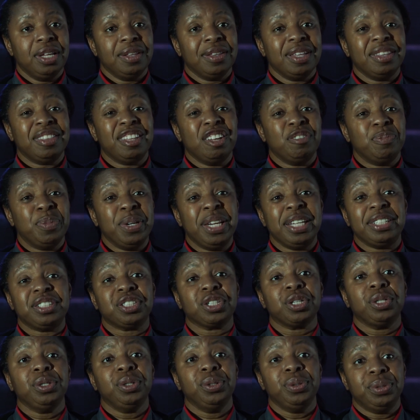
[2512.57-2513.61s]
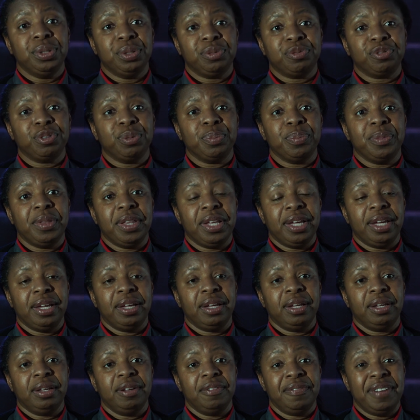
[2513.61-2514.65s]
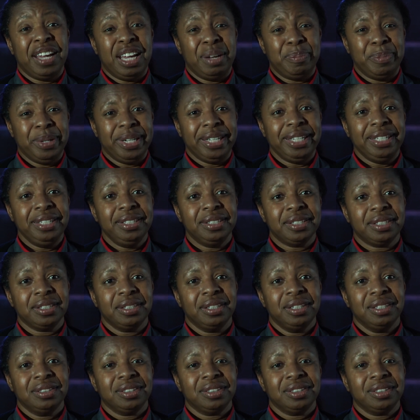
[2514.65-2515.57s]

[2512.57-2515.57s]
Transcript: that they've been excluded from their families.